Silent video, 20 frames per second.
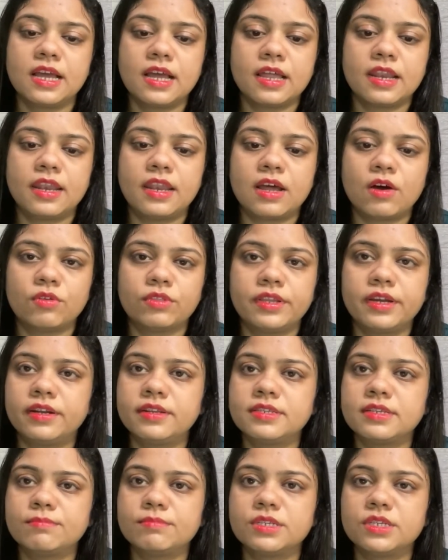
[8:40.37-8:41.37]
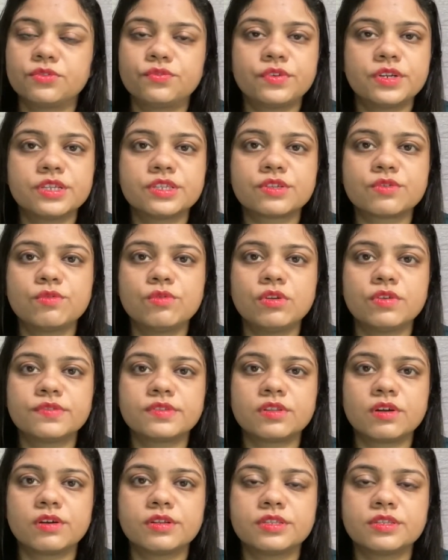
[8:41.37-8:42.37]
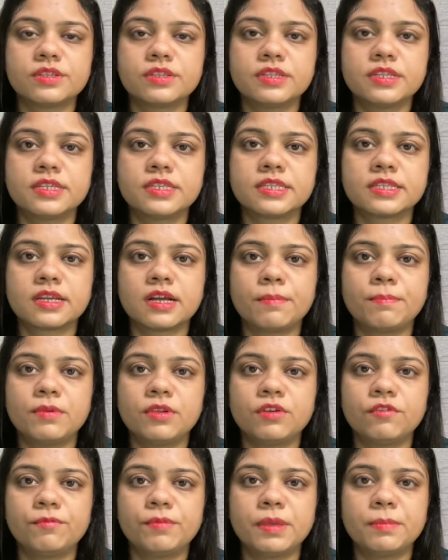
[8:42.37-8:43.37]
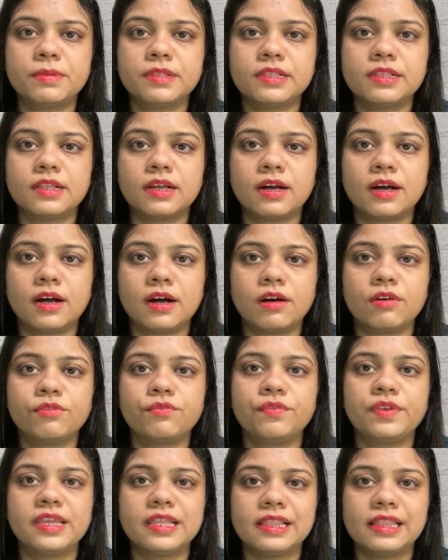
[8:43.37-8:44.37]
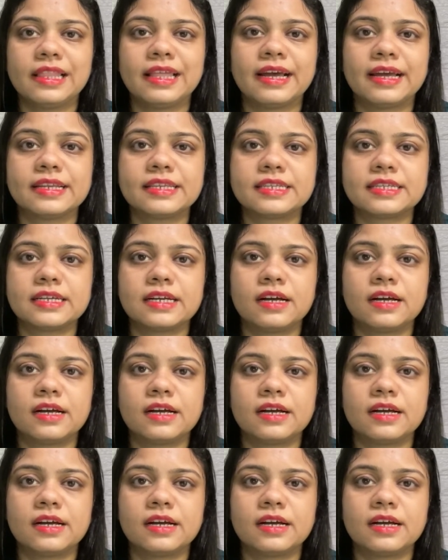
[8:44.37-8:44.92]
Now, there are some different school of thoughts on this. Couple of people feel that